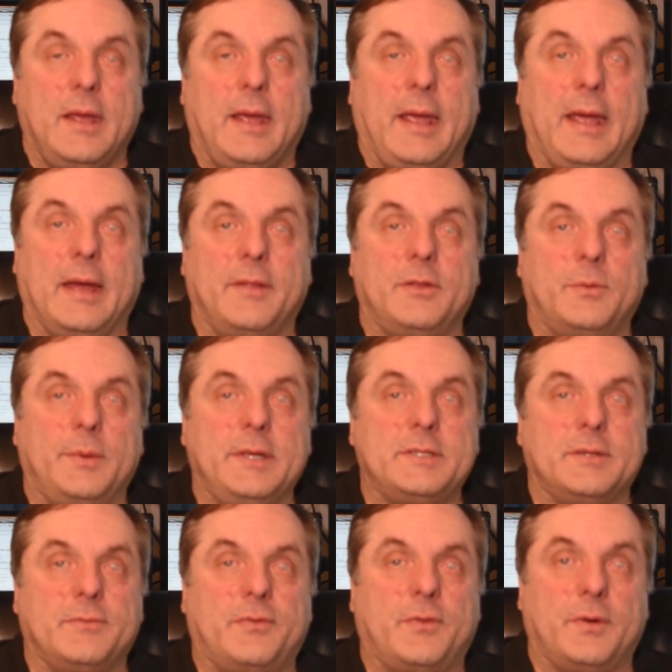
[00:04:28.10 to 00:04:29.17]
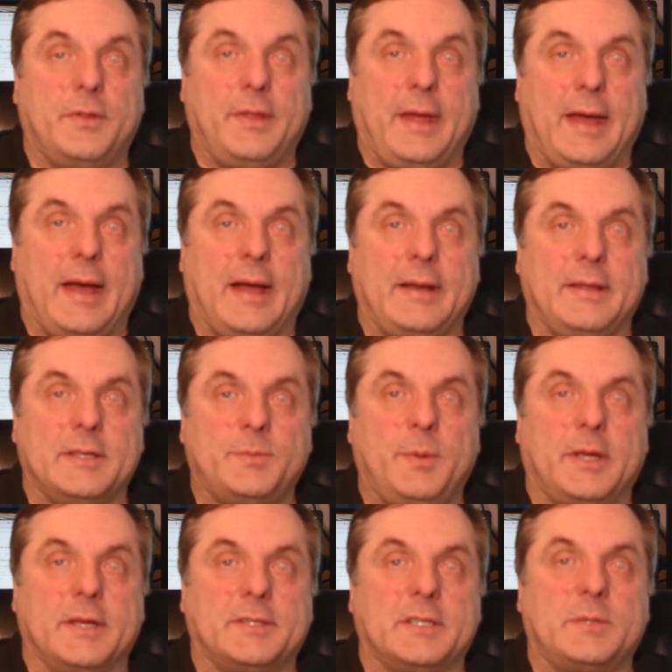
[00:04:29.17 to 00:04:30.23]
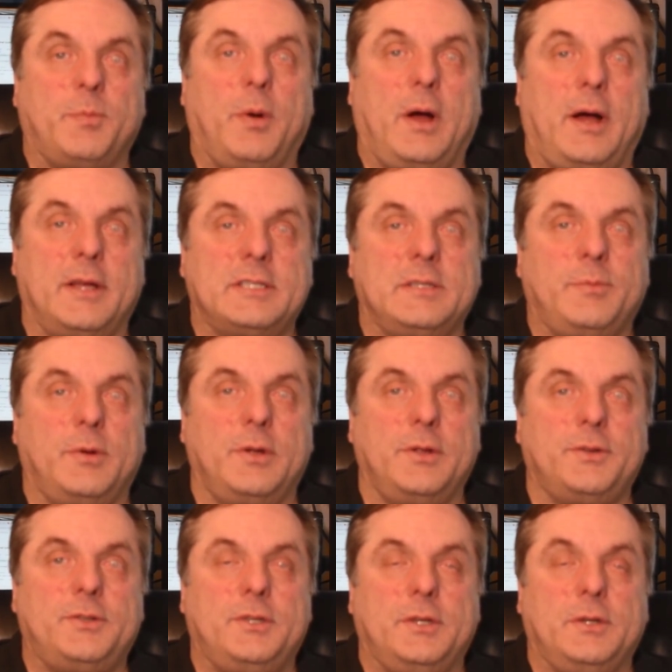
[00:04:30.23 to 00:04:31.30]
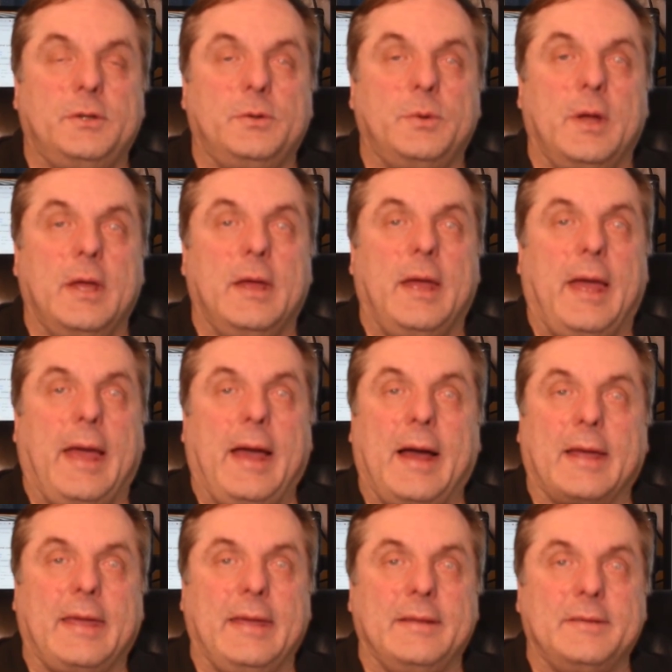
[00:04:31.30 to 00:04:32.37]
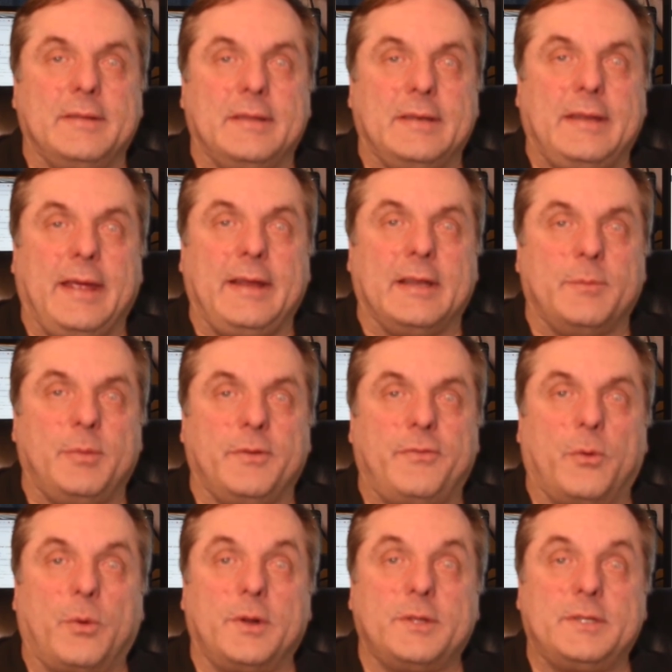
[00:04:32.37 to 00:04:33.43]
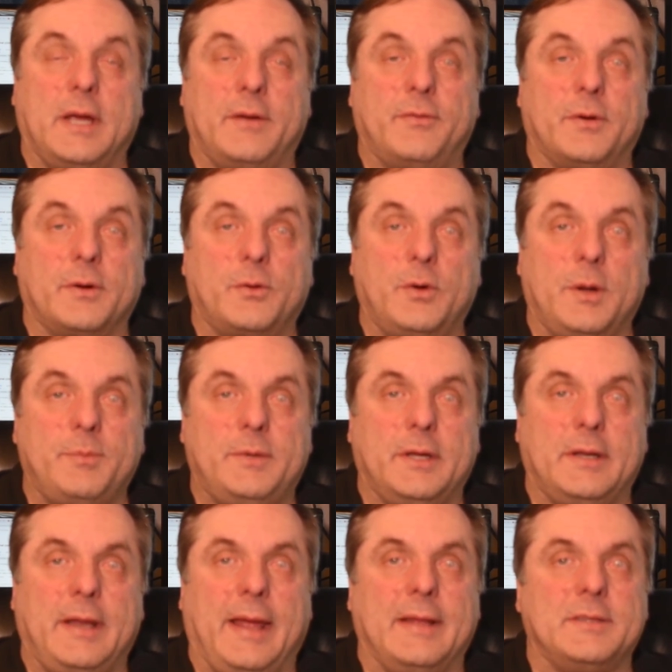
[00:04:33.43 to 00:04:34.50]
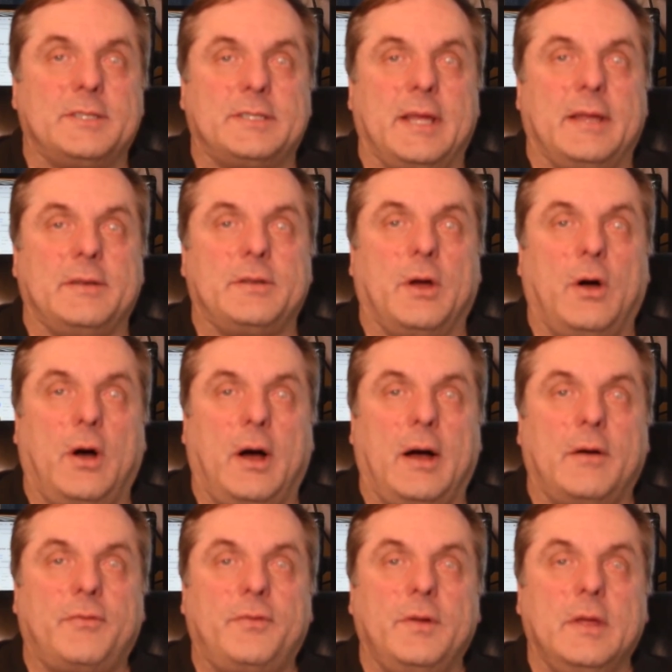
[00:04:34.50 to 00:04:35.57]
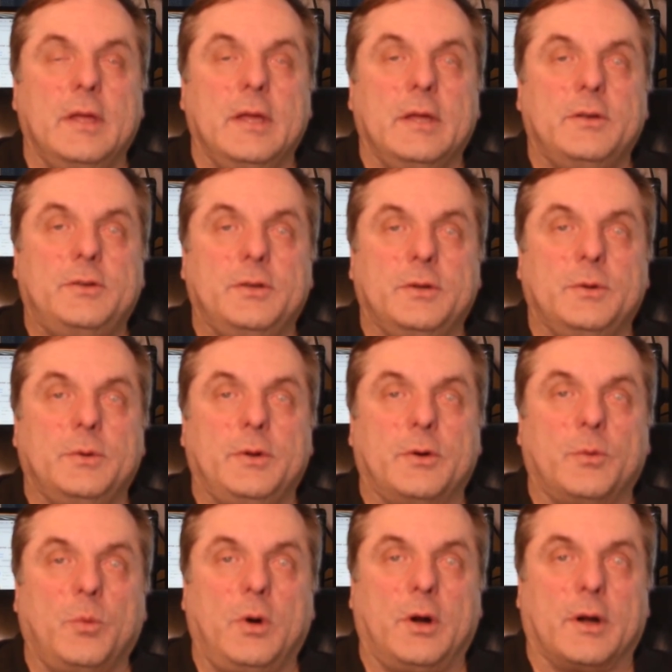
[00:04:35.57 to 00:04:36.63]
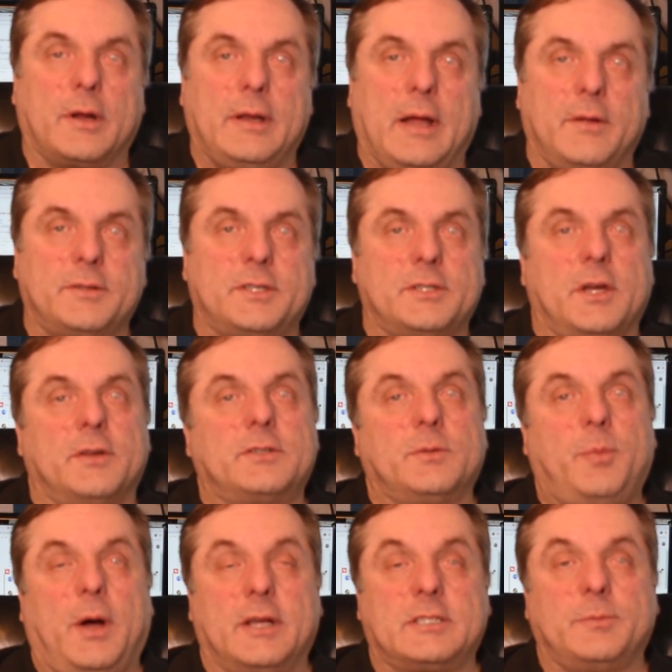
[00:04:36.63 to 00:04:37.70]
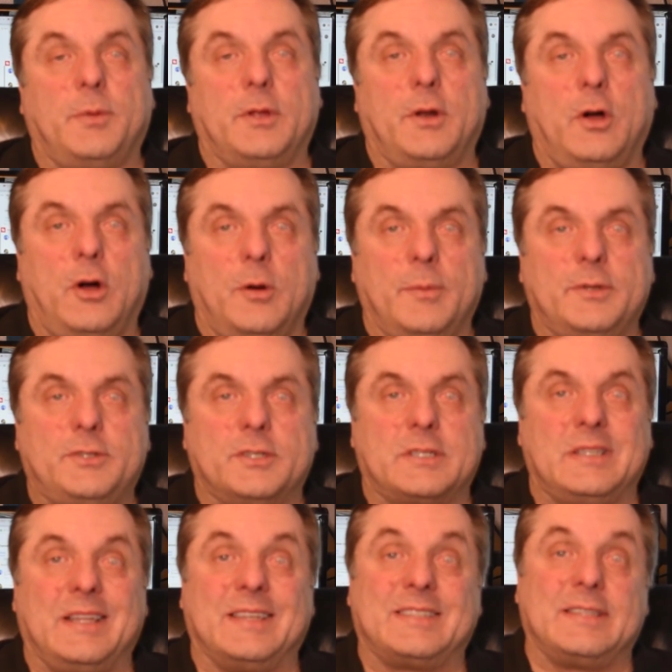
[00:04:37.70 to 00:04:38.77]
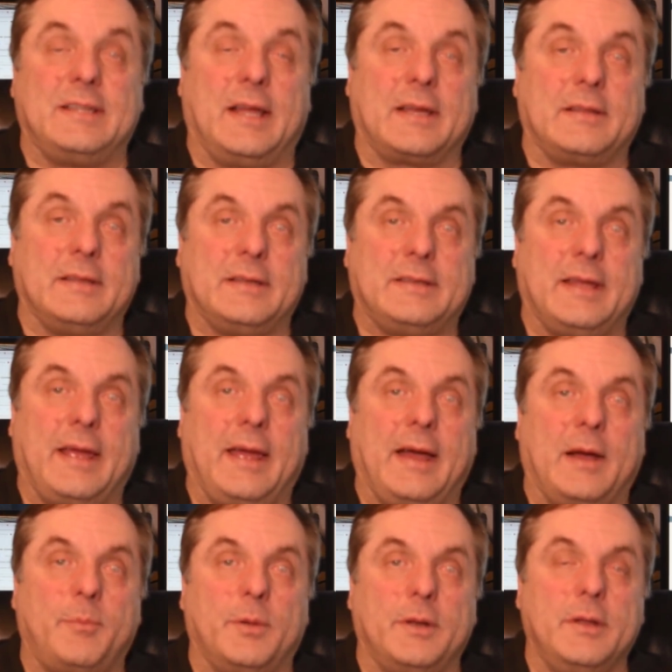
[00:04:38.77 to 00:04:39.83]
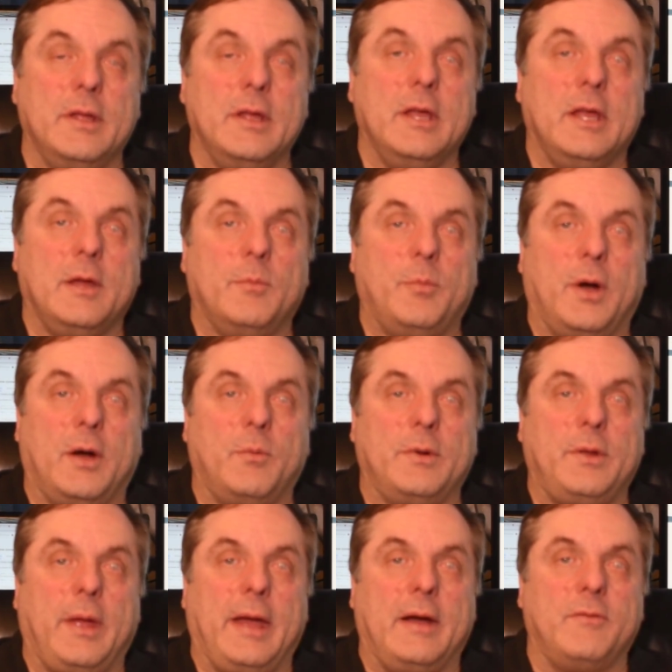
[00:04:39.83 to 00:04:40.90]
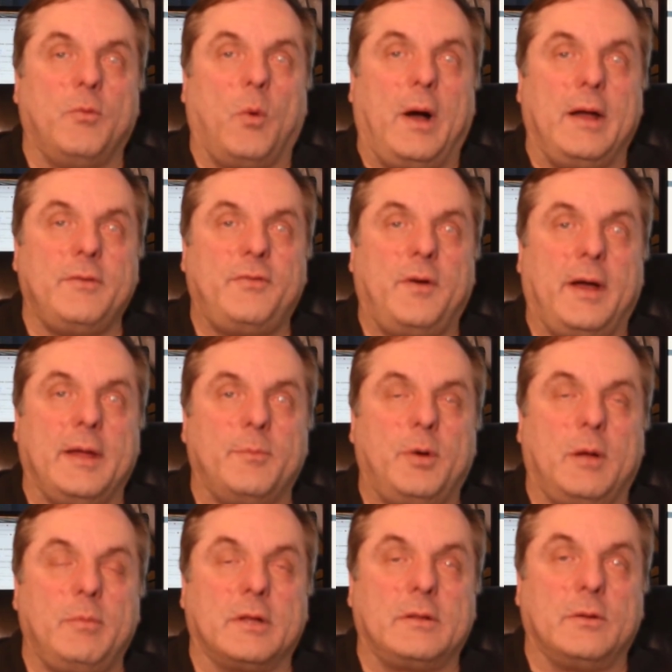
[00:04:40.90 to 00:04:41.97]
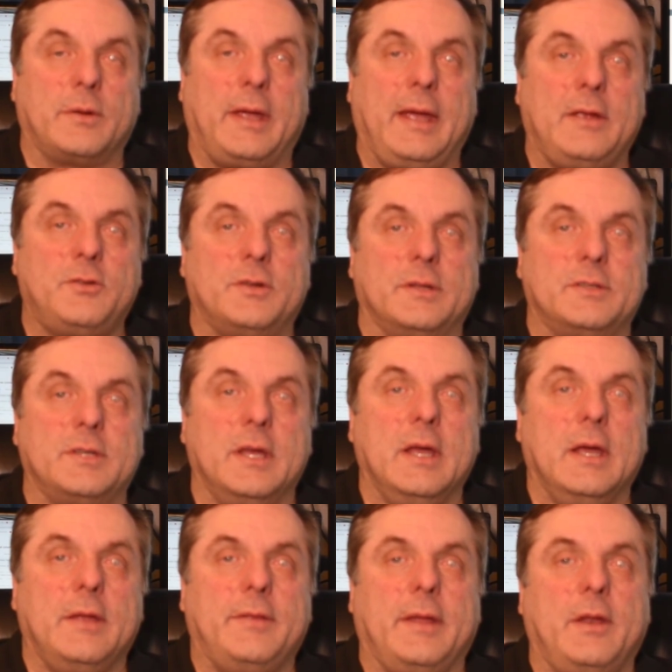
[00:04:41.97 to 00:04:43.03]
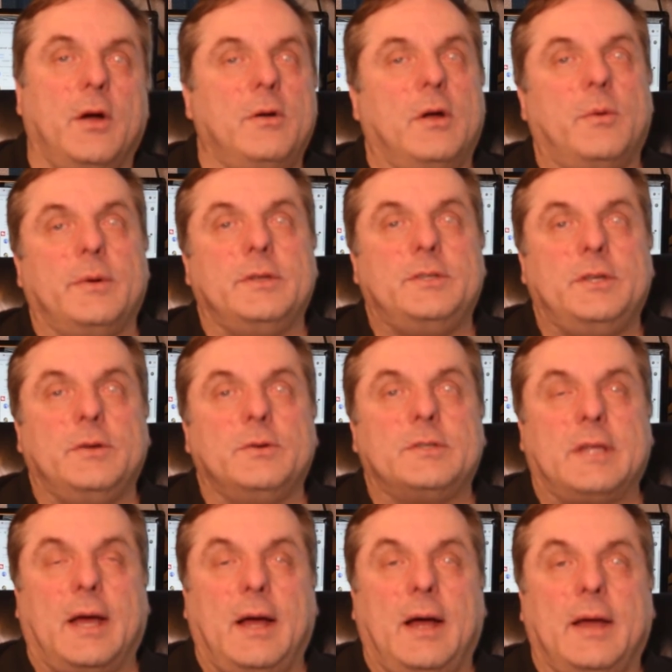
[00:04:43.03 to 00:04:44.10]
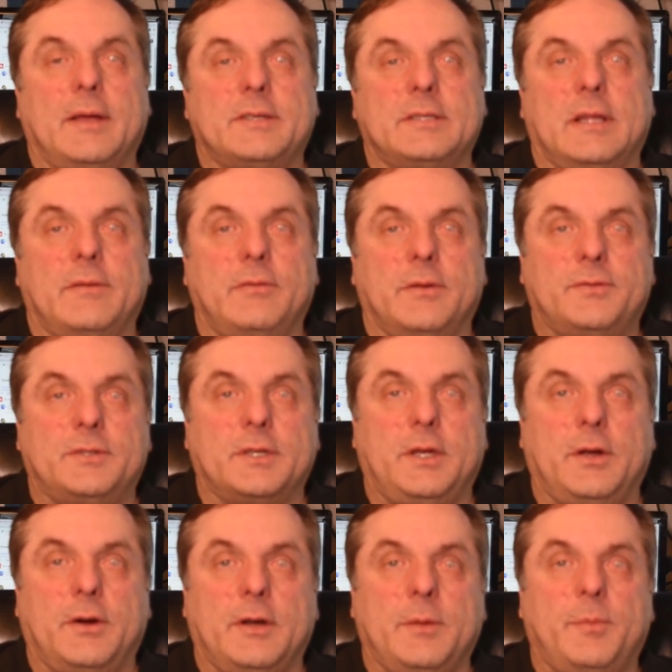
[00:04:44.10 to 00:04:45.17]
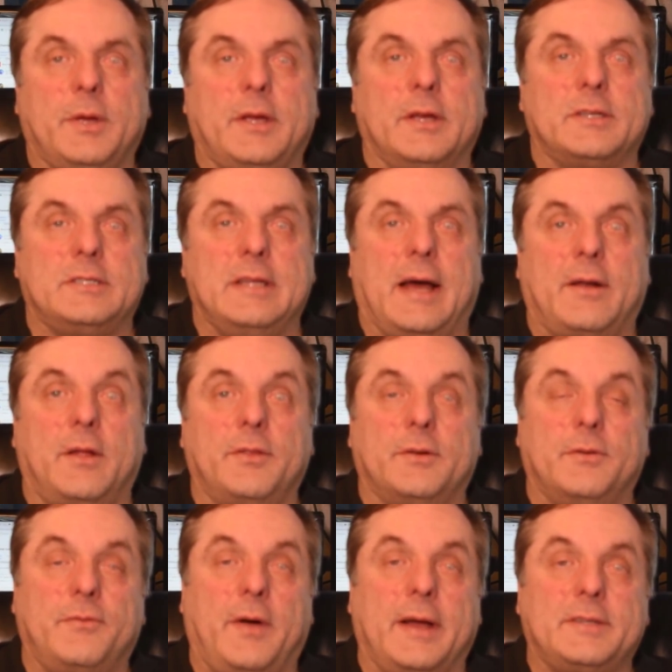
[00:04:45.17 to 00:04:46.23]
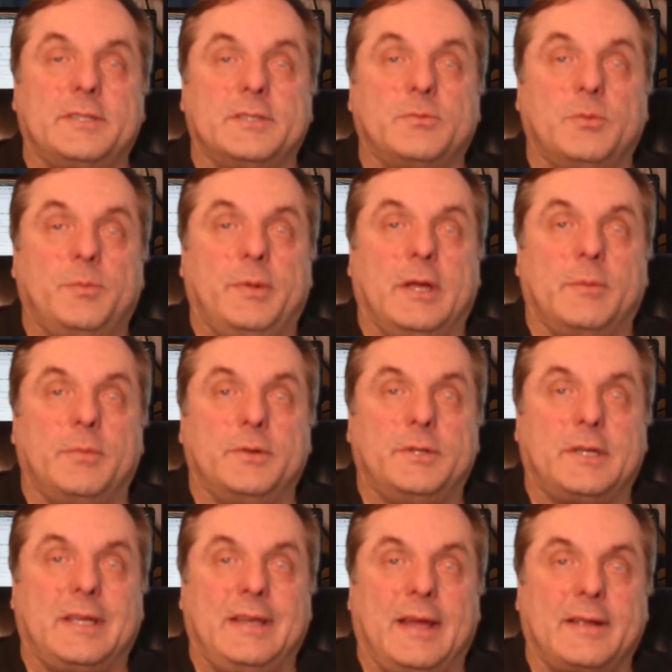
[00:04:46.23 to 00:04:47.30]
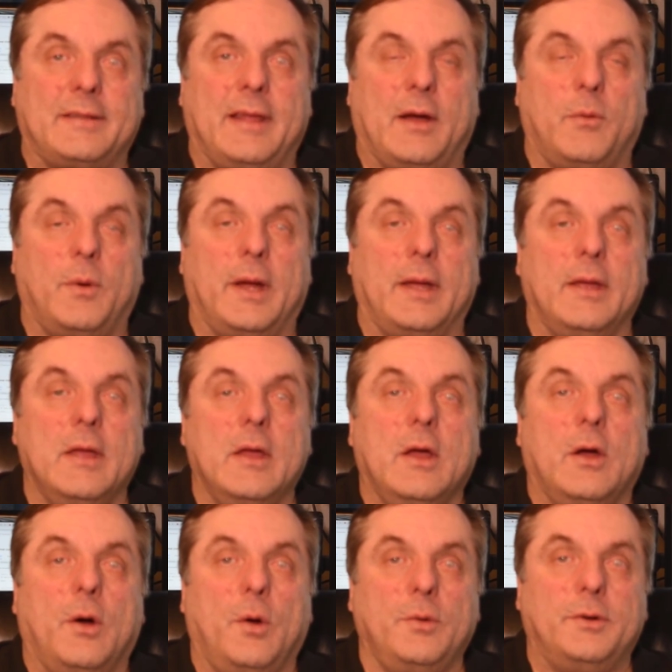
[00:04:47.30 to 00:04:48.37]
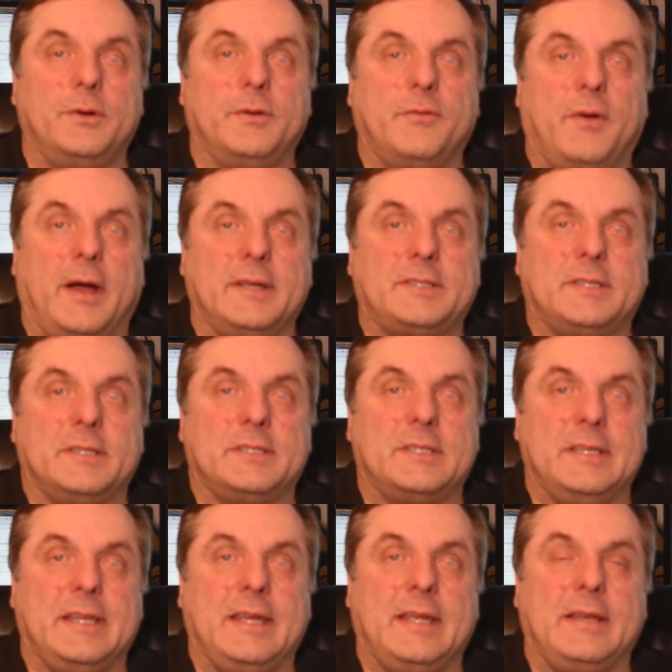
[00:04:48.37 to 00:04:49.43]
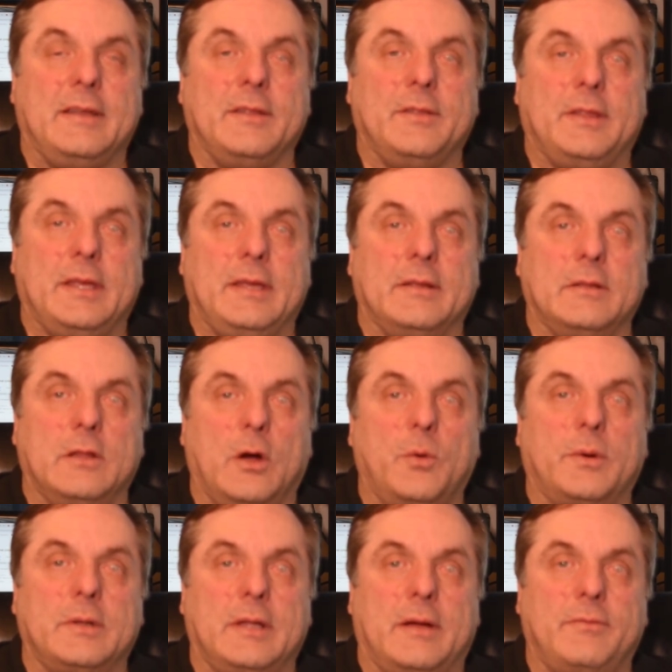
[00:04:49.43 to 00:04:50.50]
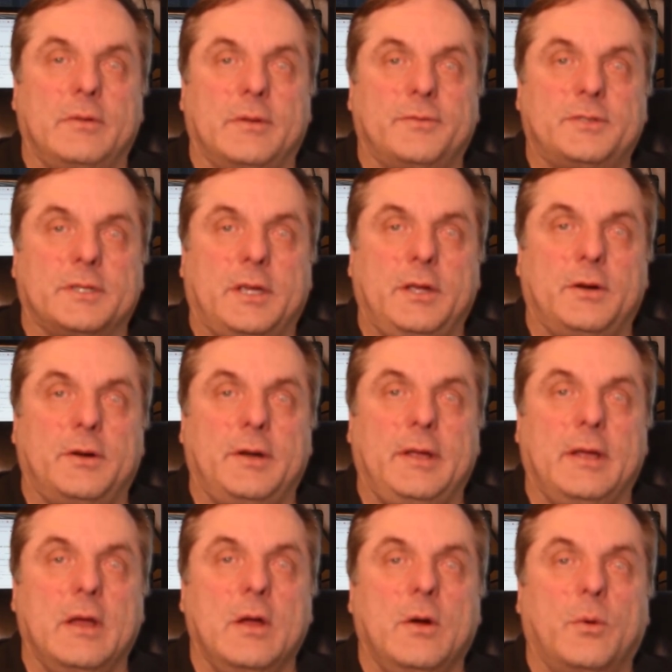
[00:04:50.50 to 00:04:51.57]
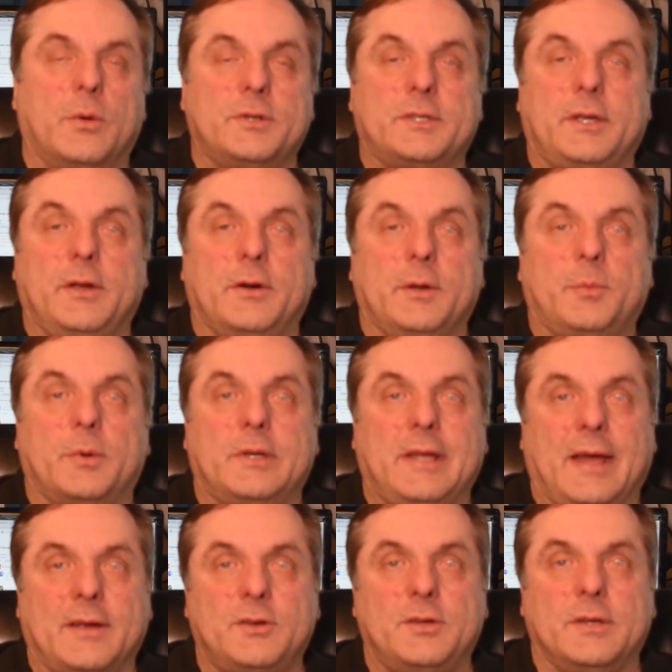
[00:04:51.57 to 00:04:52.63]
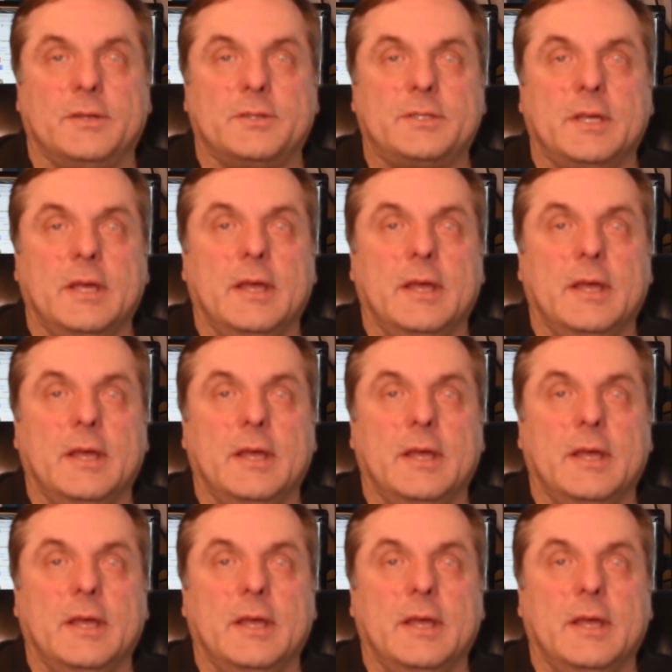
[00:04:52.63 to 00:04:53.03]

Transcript: And the reason for that is because it's possible to hack into the data before it's ever encrypted and sent off to your work. Now, this is also possible at home. It's just less likely to happen. But when you have Wi-Fi in public locations, they don't always use the highest level of security because not all the devices would be able to connect that way. Older devices need the lower level of security, or security protections